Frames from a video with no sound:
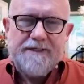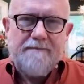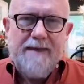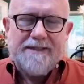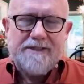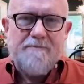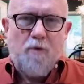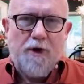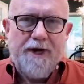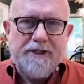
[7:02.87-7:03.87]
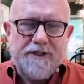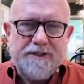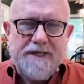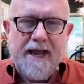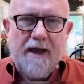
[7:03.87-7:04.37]
and his
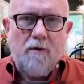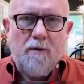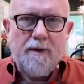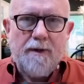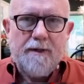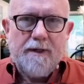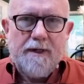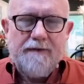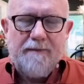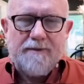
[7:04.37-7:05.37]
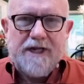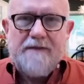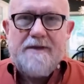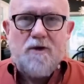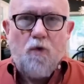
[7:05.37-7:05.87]
never-ending rant about the
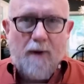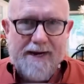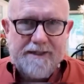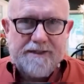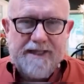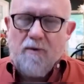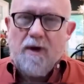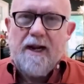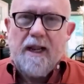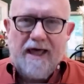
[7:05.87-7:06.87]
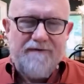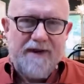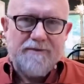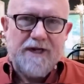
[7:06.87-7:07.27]
2020 election, none of it